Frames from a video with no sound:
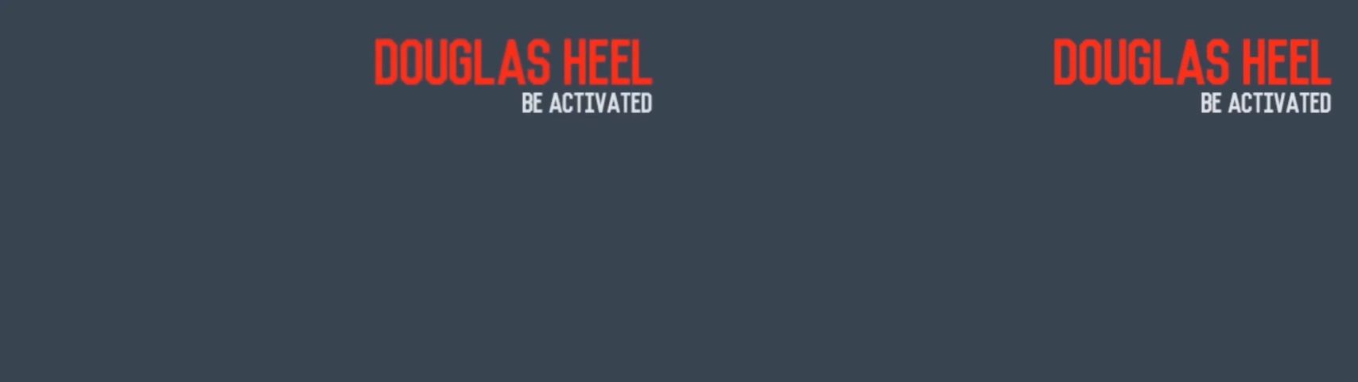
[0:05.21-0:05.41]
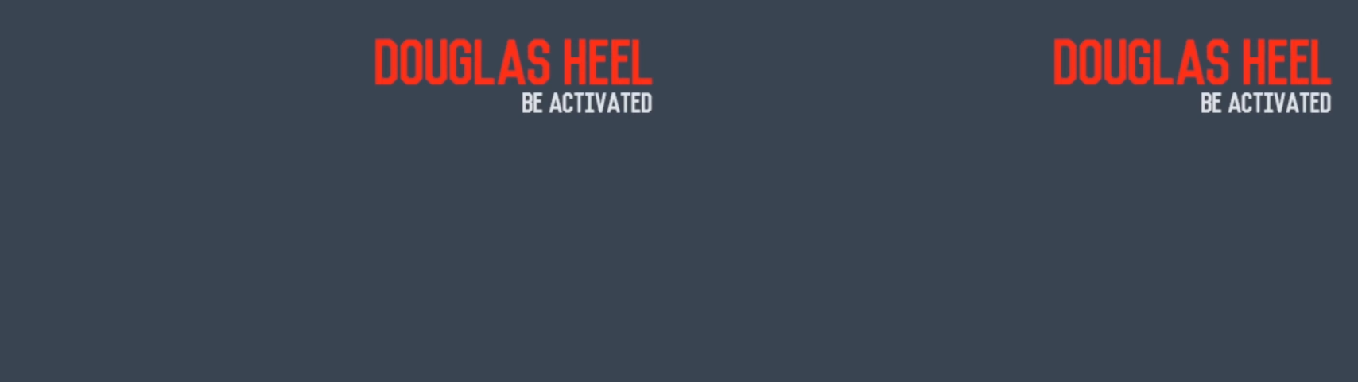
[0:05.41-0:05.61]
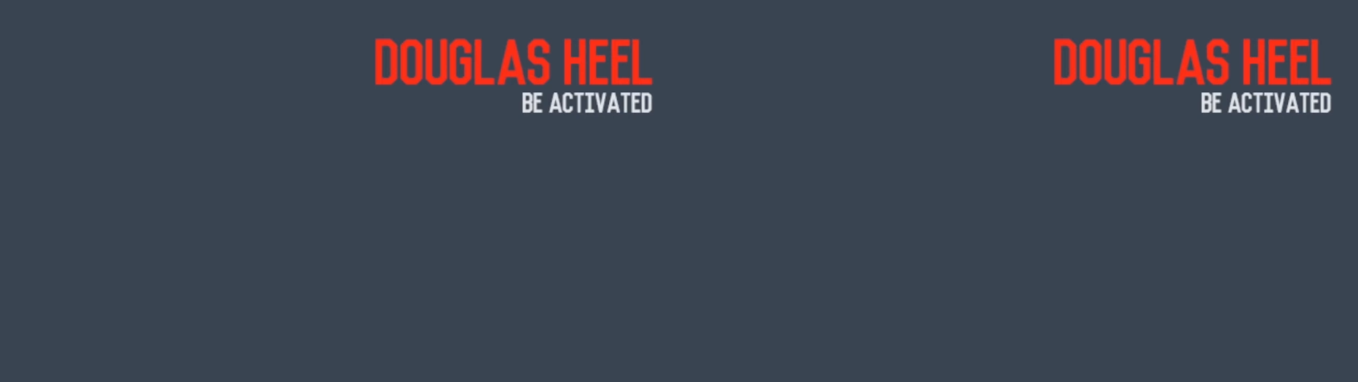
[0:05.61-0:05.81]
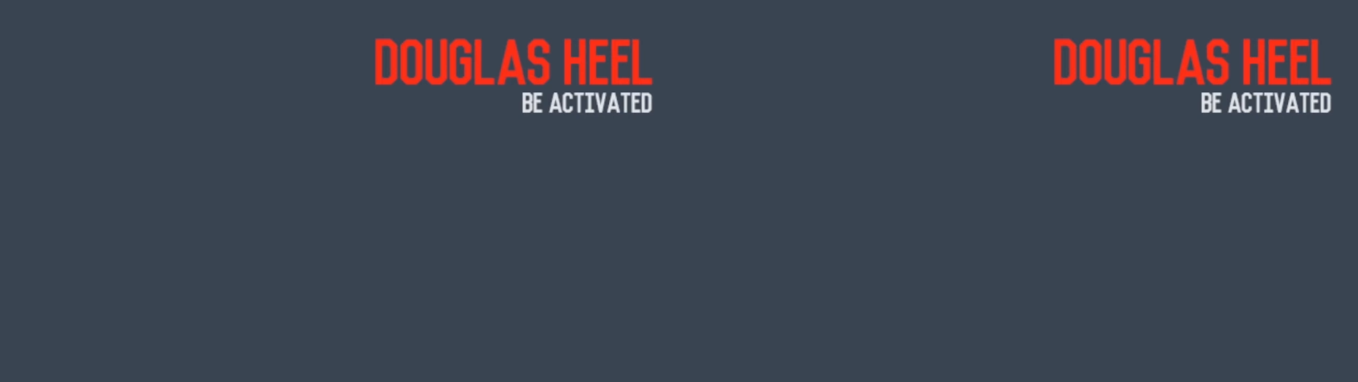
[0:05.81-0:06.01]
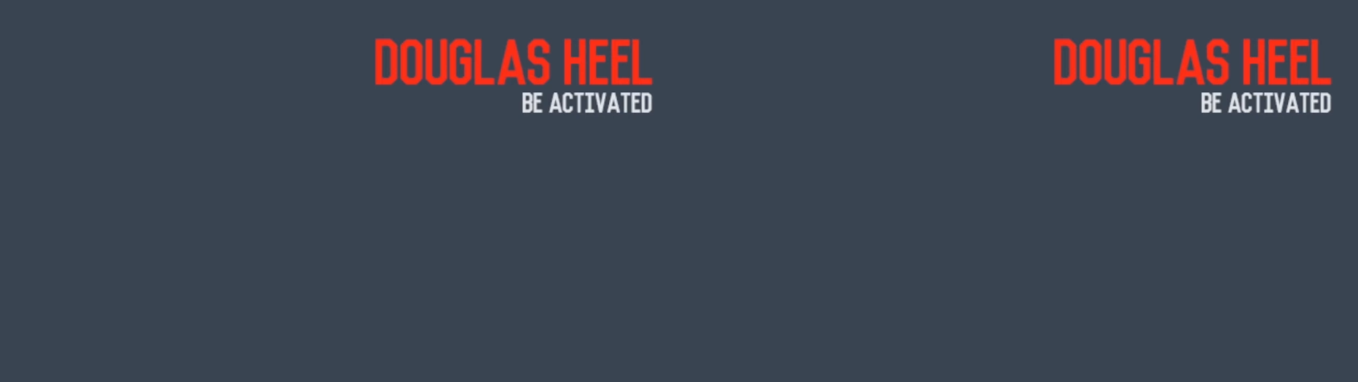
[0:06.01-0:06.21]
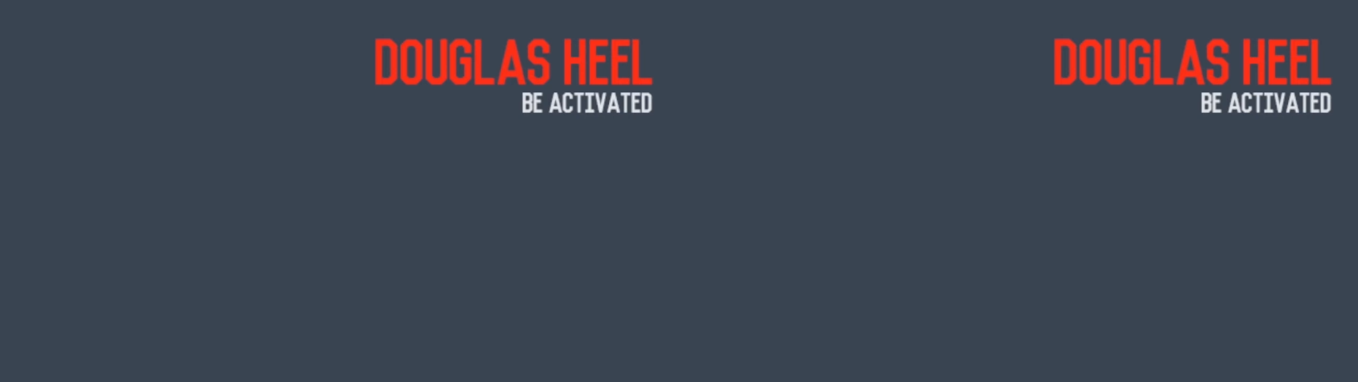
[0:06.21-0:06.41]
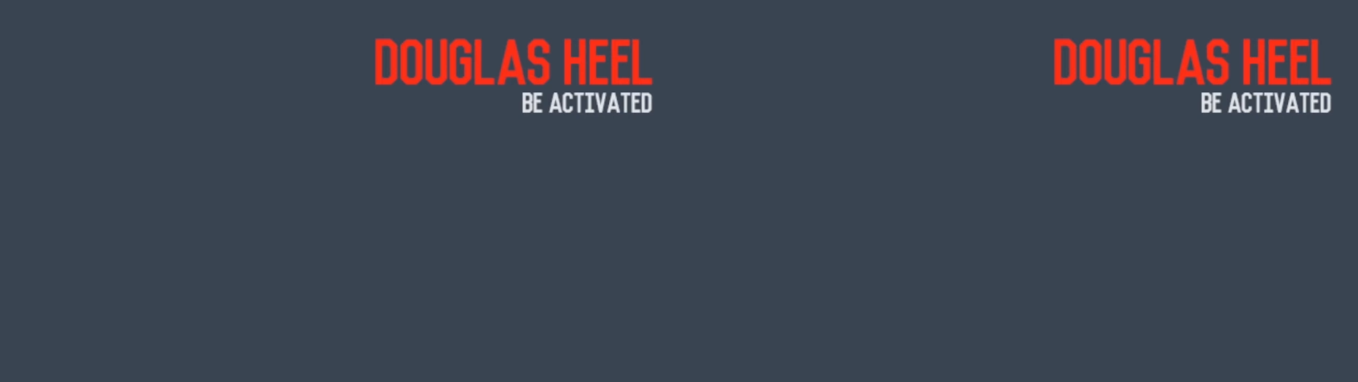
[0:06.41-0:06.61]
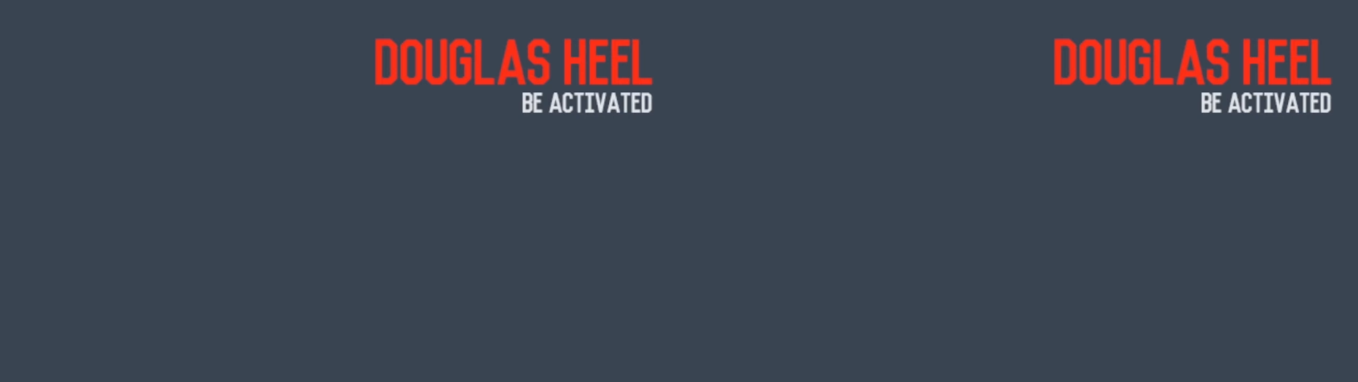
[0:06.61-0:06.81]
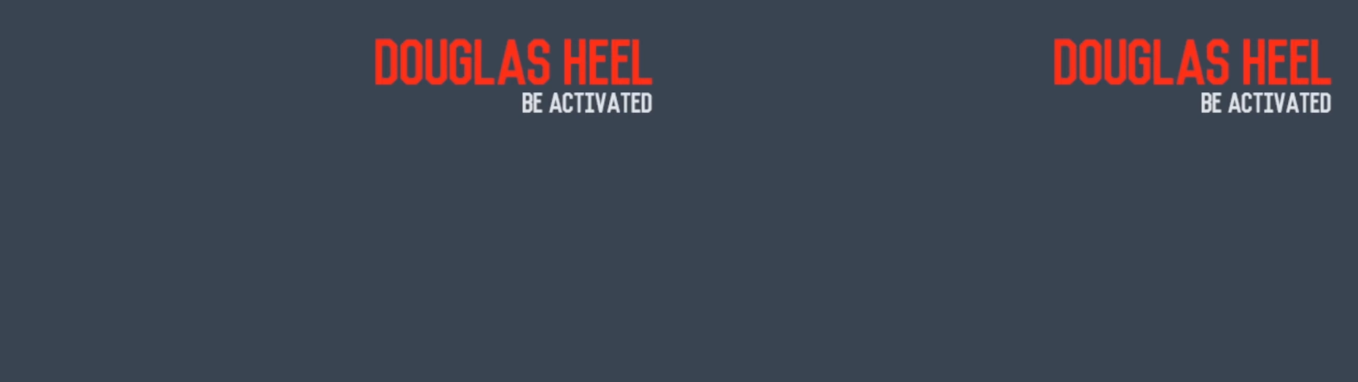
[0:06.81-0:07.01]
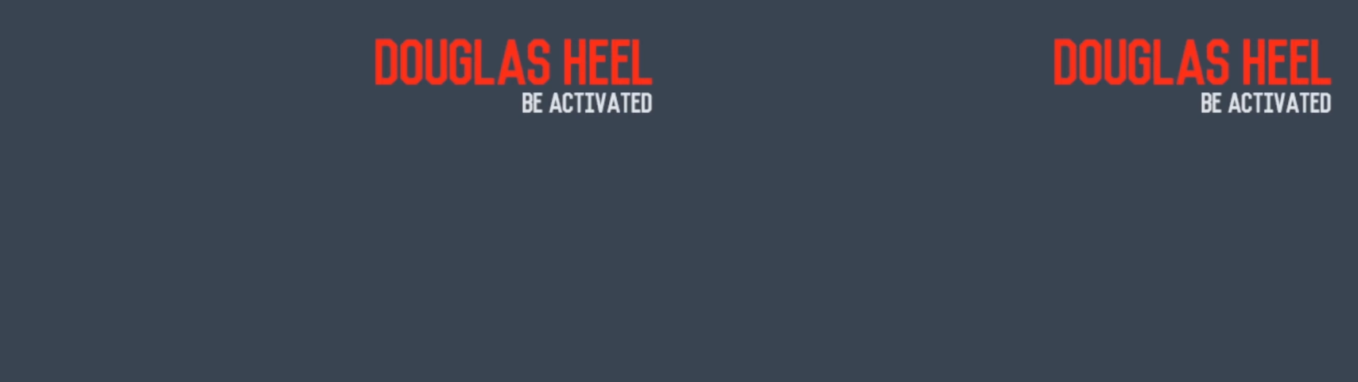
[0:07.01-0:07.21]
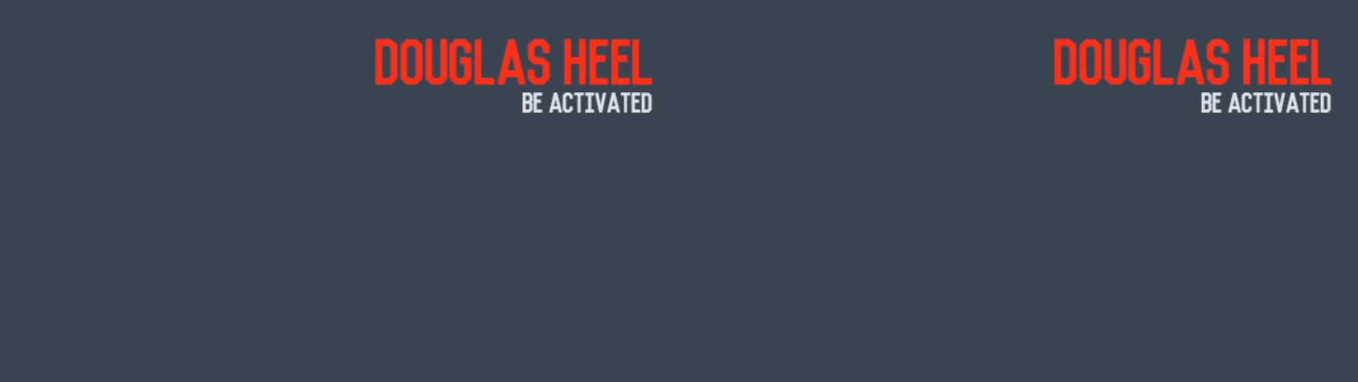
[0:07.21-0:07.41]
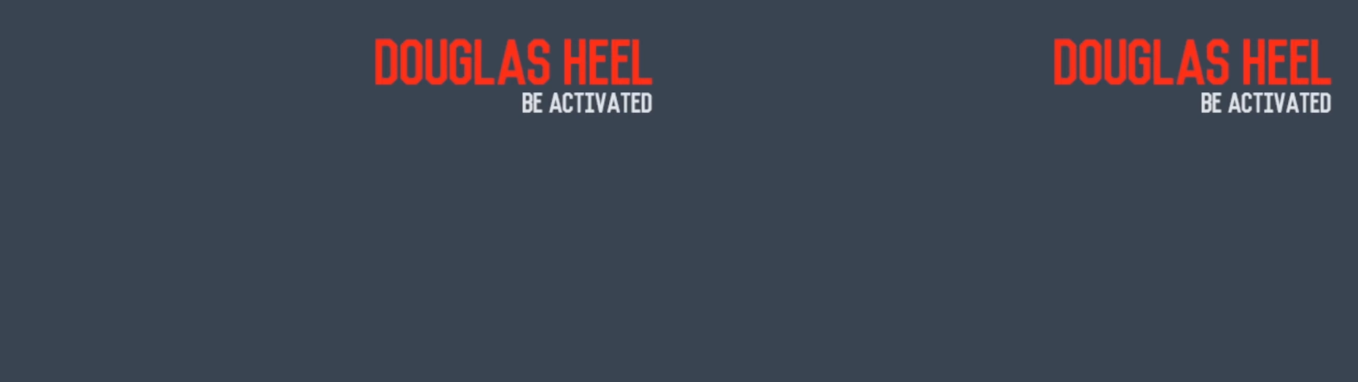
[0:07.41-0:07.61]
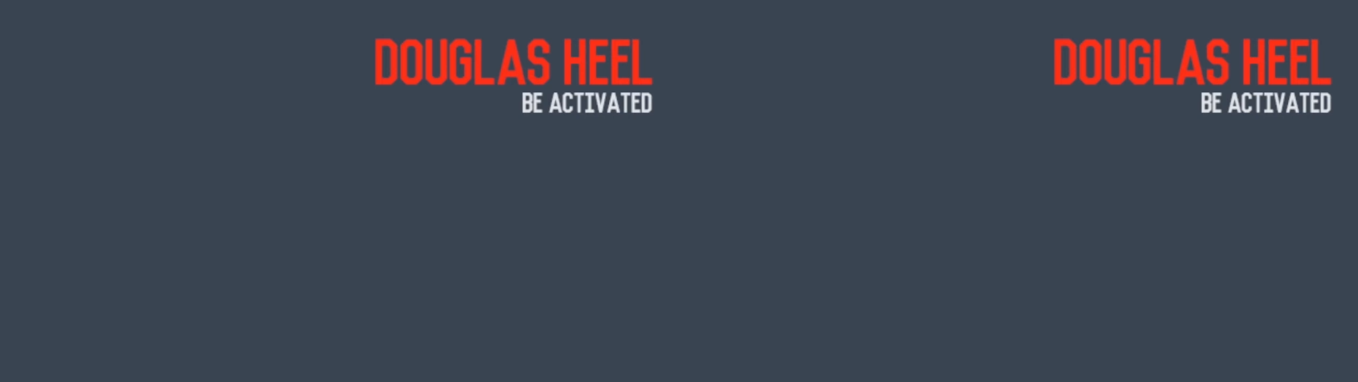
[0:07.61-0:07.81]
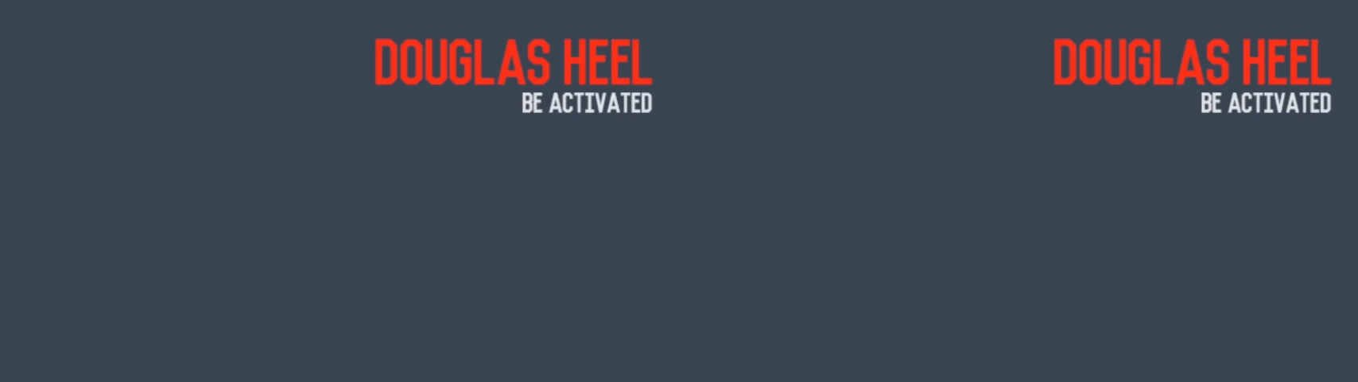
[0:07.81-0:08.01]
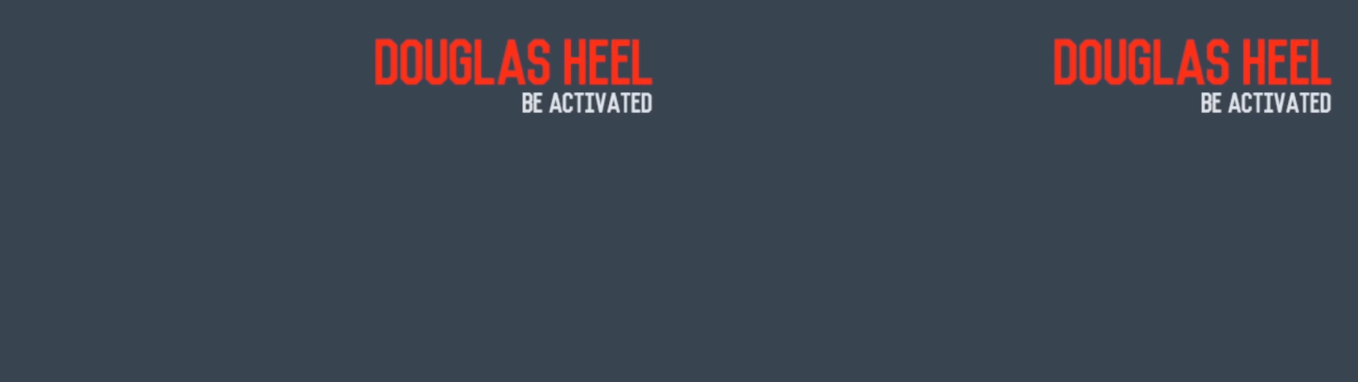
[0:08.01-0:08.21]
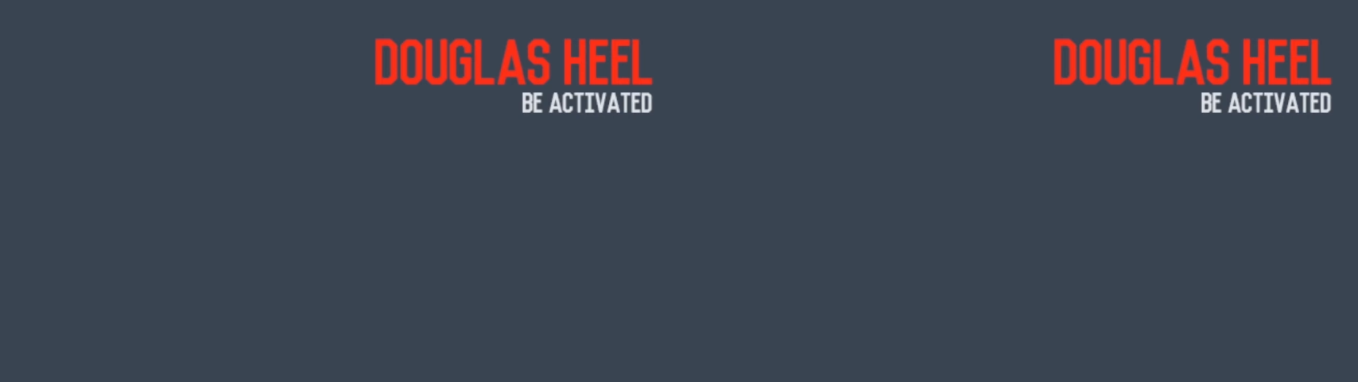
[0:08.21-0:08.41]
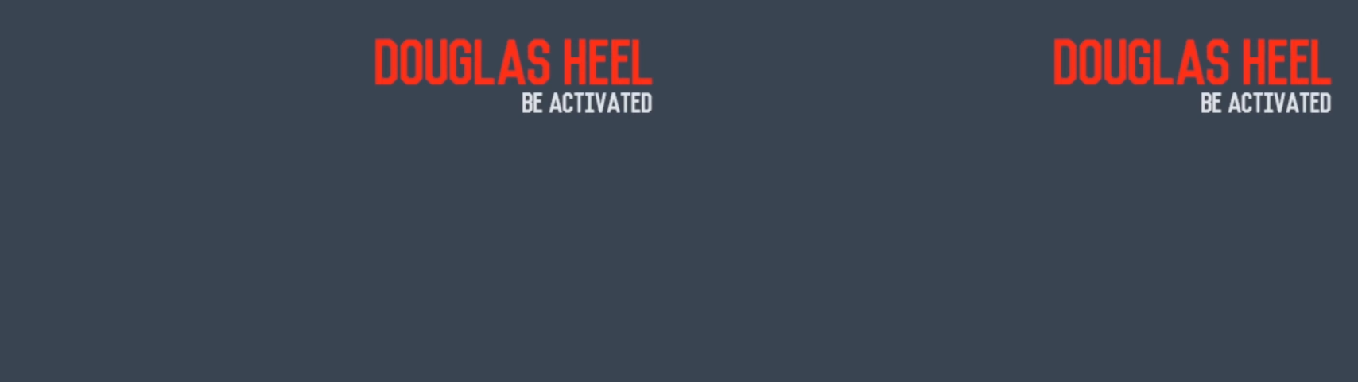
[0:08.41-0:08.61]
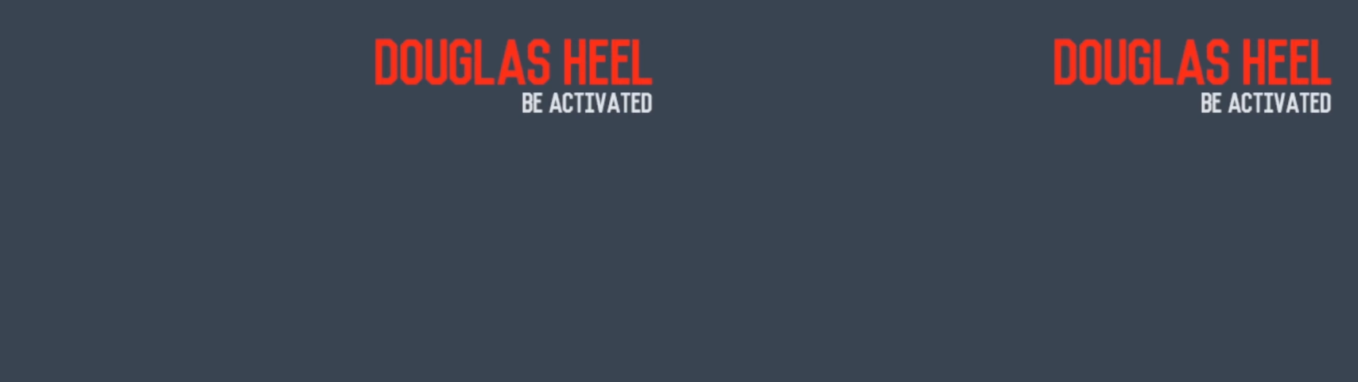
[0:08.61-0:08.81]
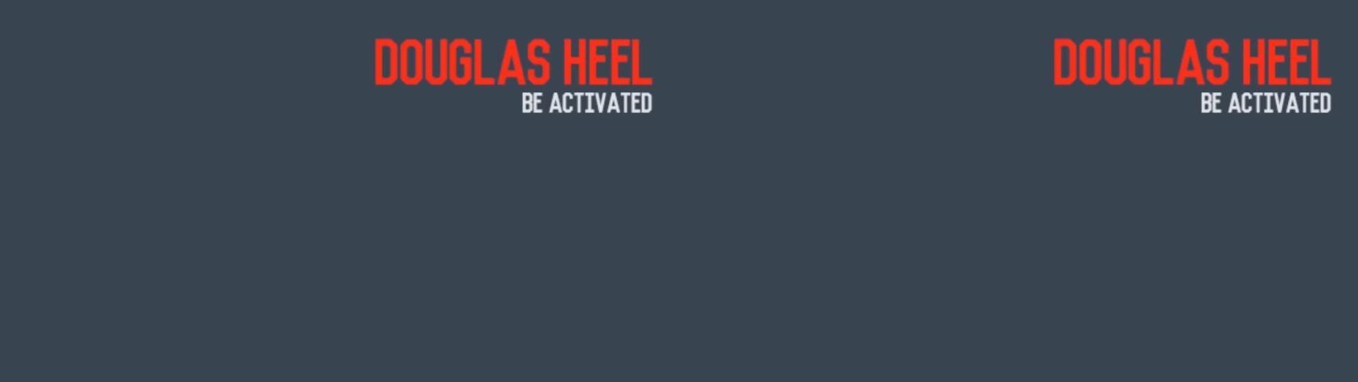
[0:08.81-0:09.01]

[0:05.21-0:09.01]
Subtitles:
Nobody's mouth can be seen.